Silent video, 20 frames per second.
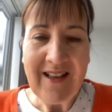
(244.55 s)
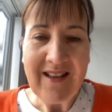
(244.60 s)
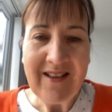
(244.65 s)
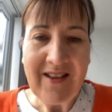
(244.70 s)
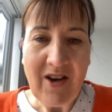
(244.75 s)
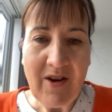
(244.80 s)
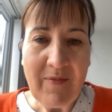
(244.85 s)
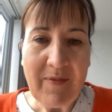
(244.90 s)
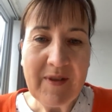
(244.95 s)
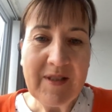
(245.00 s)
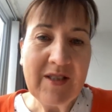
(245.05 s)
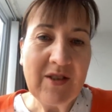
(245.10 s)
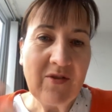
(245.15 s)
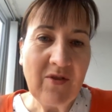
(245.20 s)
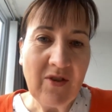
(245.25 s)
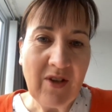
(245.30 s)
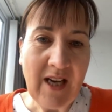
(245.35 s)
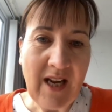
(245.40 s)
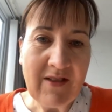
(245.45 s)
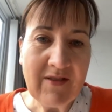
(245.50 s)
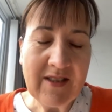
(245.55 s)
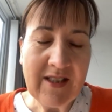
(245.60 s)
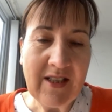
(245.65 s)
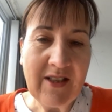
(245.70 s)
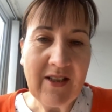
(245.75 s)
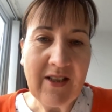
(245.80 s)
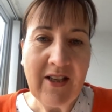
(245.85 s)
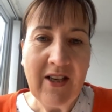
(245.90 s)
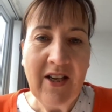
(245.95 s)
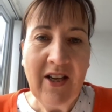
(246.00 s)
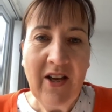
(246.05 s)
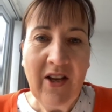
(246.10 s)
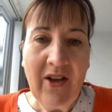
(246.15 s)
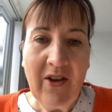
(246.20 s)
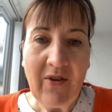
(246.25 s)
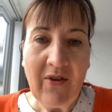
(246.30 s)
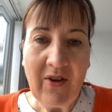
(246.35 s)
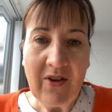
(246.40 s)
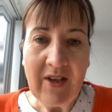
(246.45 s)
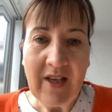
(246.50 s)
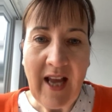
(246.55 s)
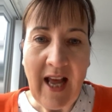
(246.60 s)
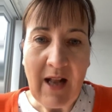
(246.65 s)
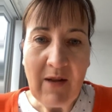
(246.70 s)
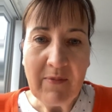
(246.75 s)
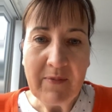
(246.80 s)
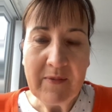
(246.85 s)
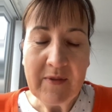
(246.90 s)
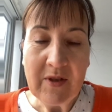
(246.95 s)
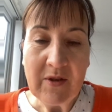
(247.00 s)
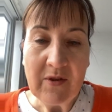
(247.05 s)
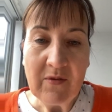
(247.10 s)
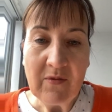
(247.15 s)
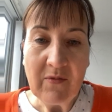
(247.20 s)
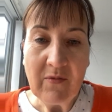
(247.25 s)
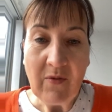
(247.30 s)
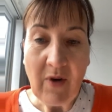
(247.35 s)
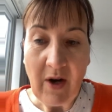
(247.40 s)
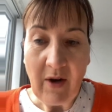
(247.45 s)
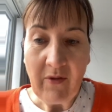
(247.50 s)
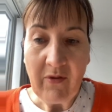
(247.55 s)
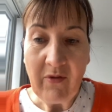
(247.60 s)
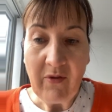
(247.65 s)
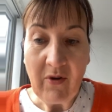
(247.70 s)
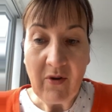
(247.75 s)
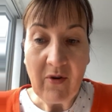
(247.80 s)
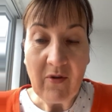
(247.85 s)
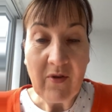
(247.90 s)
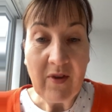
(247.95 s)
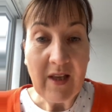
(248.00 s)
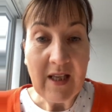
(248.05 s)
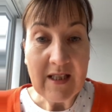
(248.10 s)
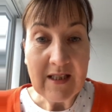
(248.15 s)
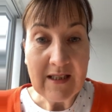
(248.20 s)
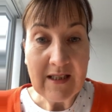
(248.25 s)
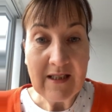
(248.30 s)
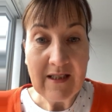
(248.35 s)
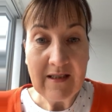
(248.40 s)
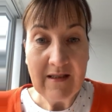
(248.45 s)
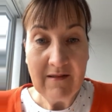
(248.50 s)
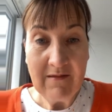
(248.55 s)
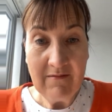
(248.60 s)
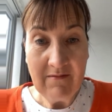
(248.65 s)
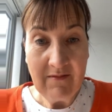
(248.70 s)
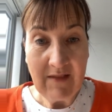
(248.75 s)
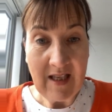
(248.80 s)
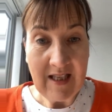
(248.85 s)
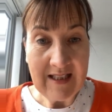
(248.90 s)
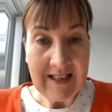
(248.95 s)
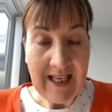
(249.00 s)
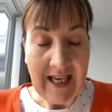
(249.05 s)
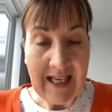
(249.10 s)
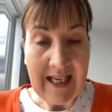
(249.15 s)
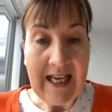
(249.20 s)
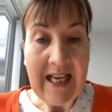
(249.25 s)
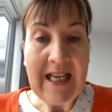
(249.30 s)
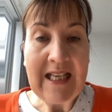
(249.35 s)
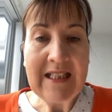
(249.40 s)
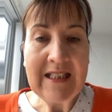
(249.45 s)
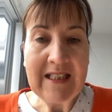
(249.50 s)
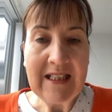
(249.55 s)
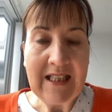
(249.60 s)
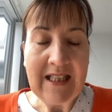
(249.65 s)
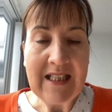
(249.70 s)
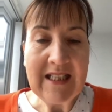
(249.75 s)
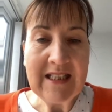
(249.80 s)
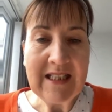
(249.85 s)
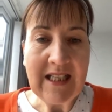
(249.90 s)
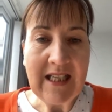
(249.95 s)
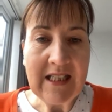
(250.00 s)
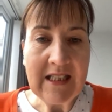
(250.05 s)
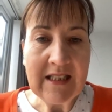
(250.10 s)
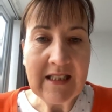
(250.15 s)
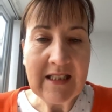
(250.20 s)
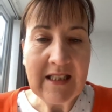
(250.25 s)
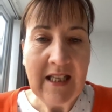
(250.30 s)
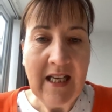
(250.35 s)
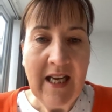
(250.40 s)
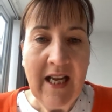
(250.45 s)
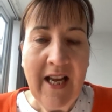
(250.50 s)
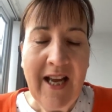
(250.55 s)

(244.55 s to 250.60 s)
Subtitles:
therapist or a counsellor who could help to work through these techniques and these skills.